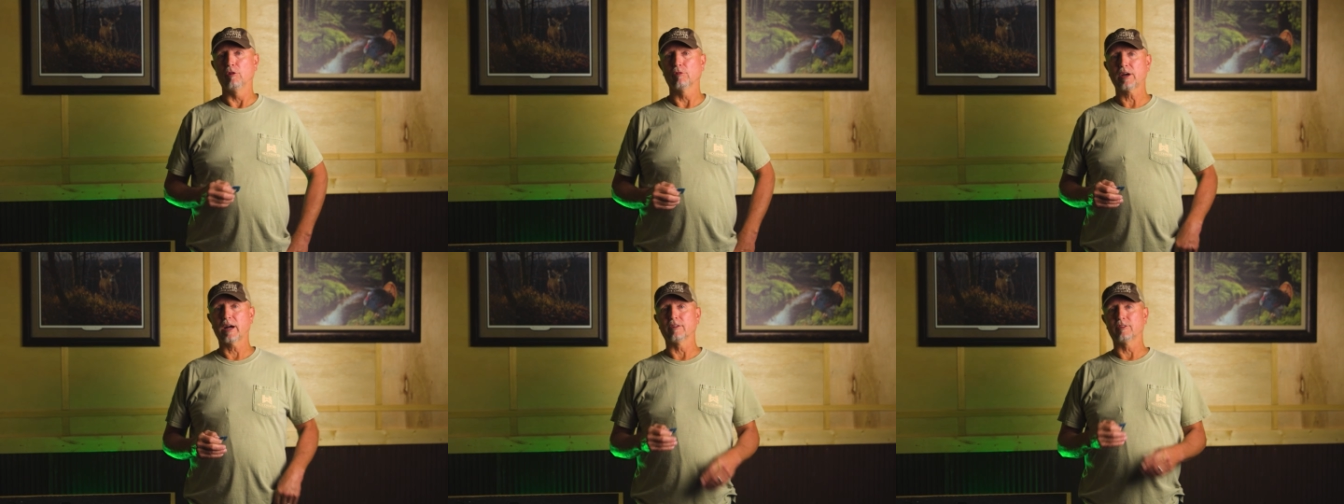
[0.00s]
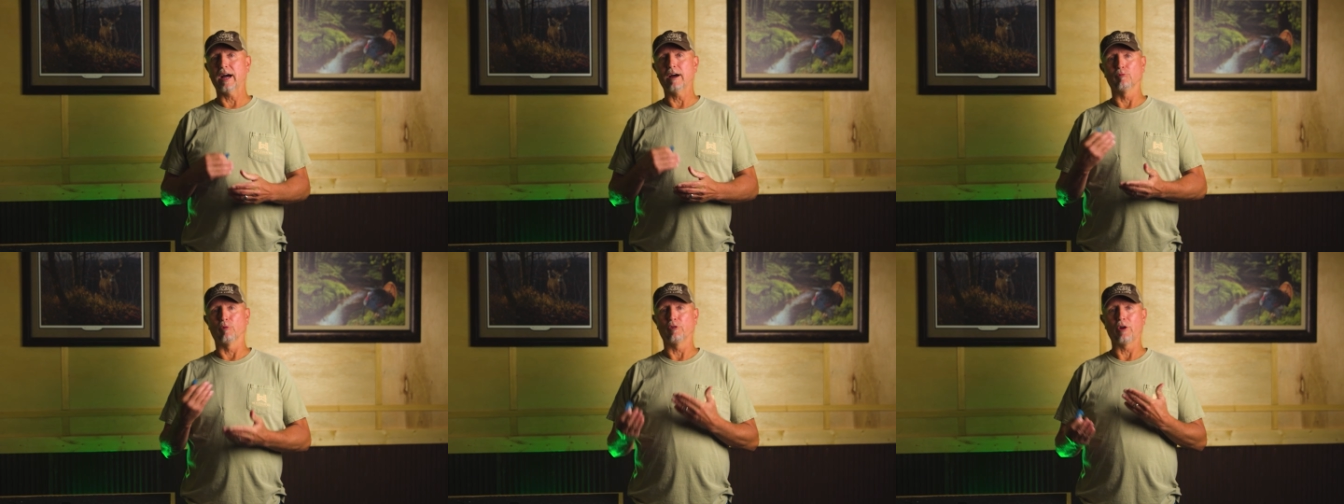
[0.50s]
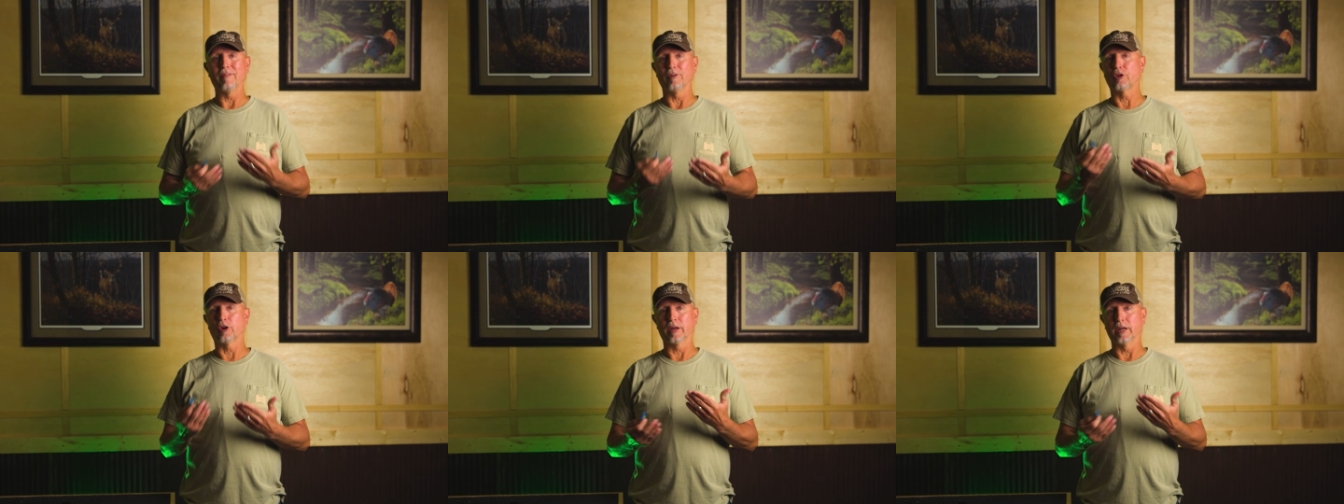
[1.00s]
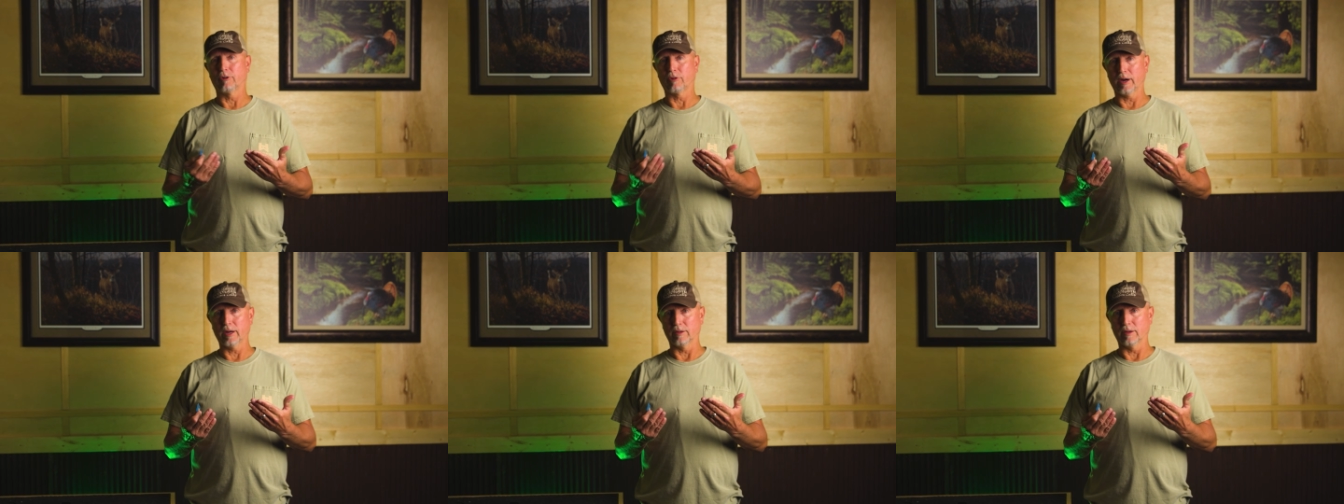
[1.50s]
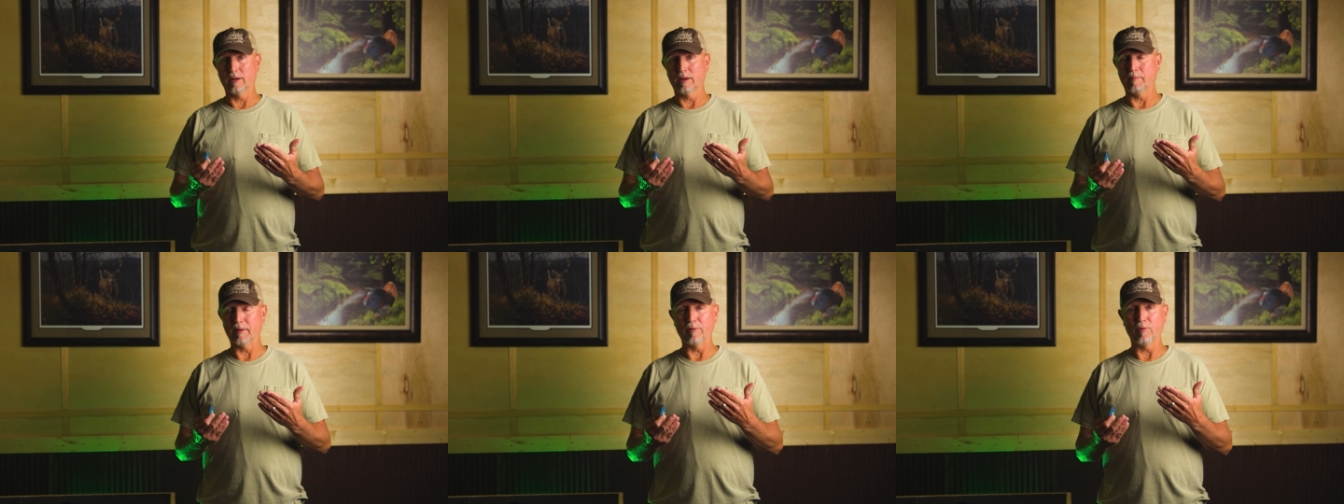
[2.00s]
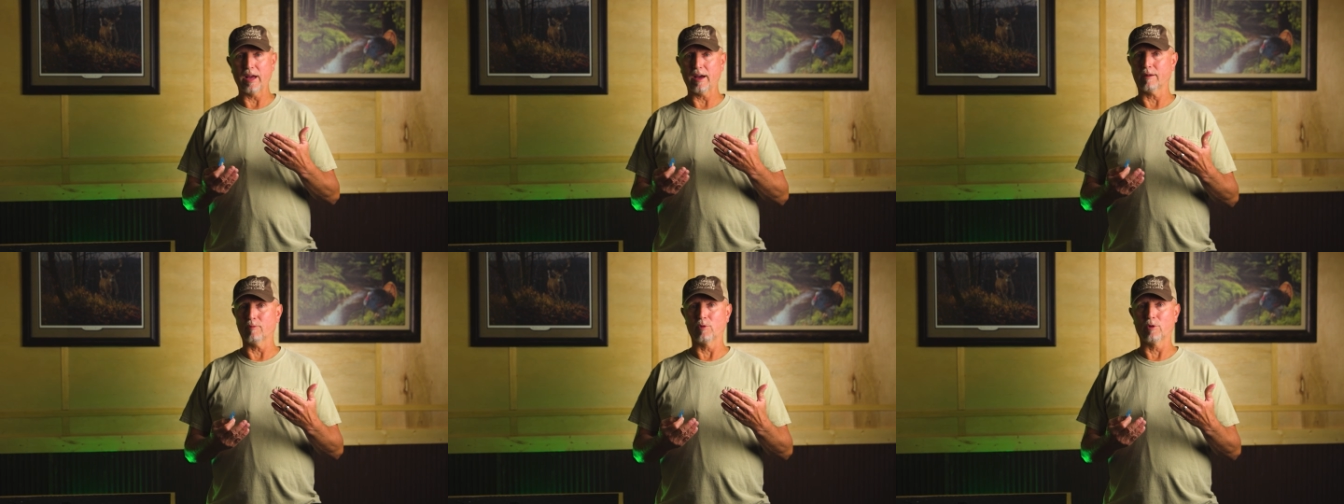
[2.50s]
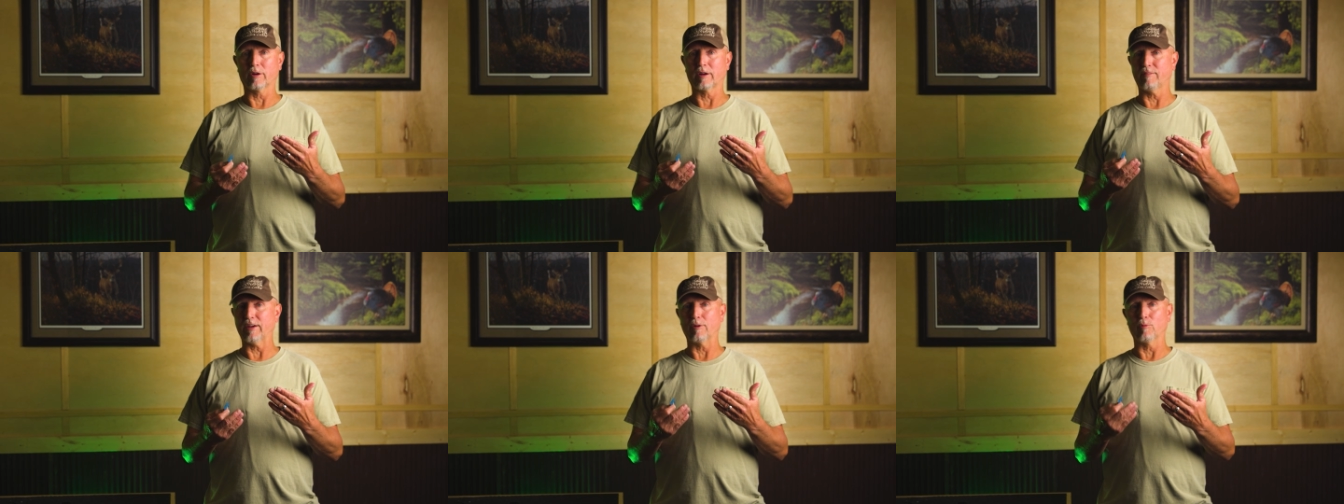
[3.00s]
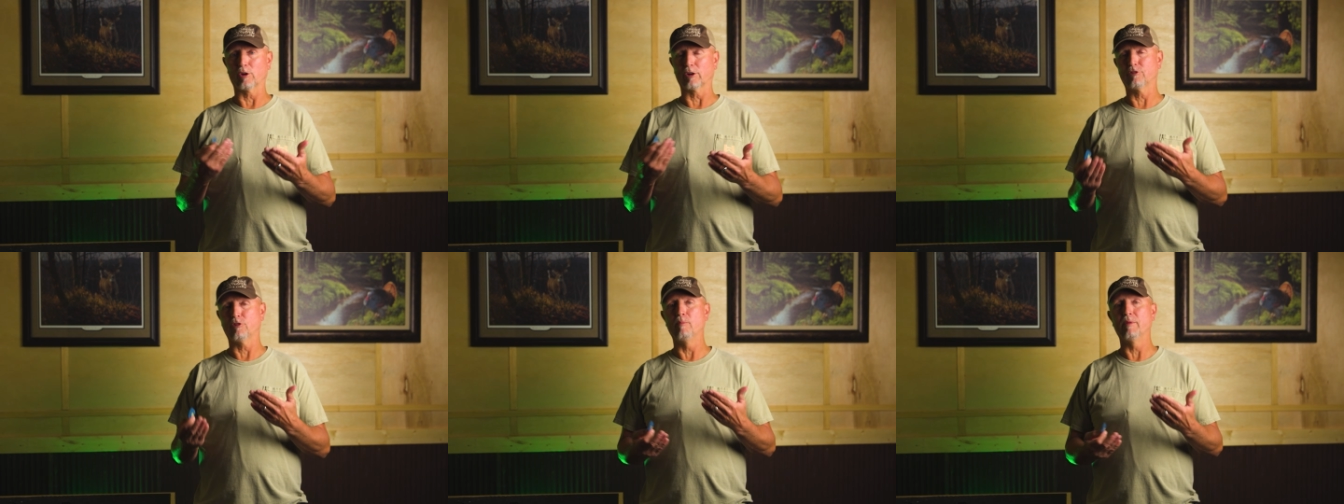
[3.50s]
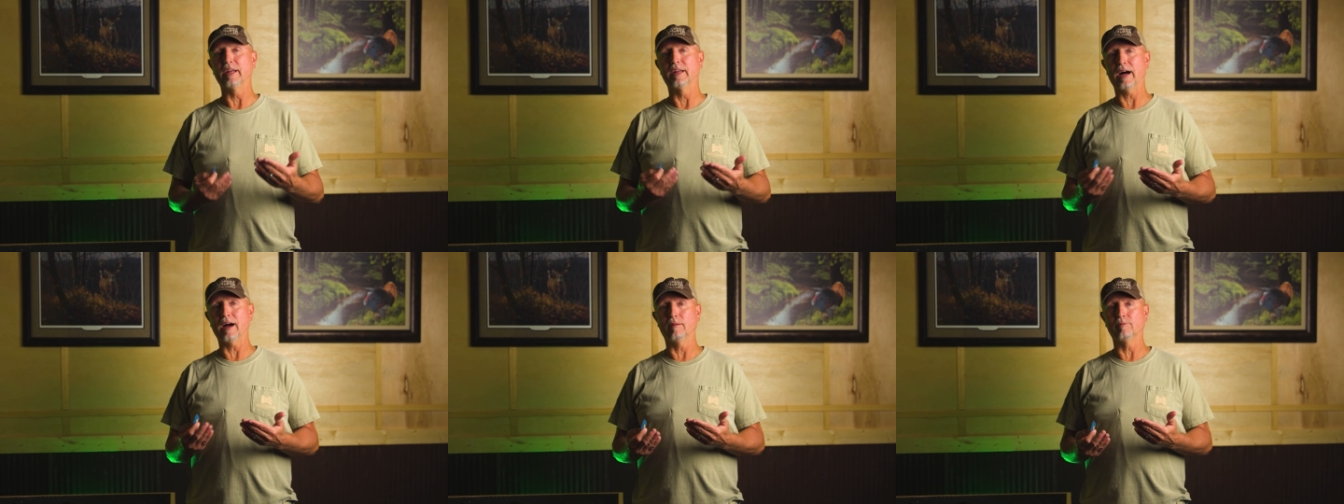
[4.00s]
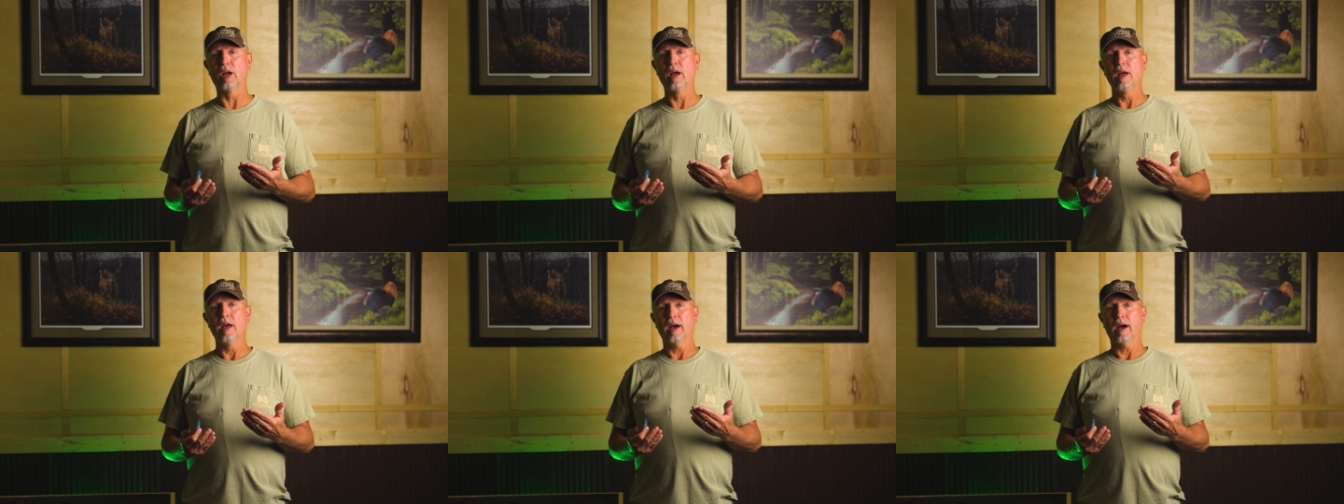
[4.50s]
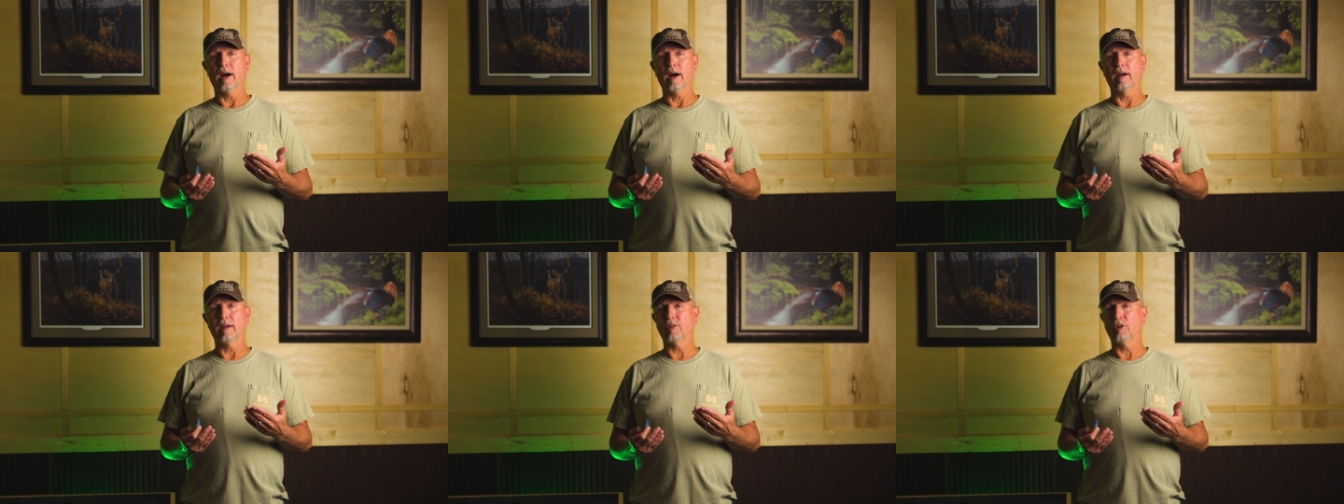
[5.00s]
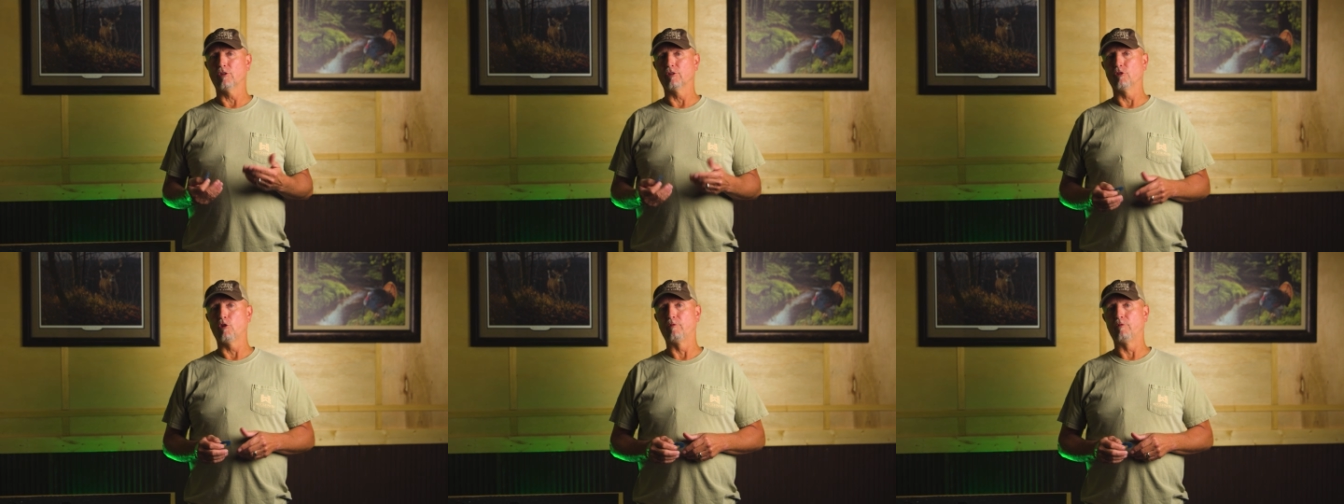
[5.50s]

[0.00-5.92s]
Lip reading: those kind of sounds will drive a turkey crazy. I mean, we had it work. I've had it work so many times. Even though there's no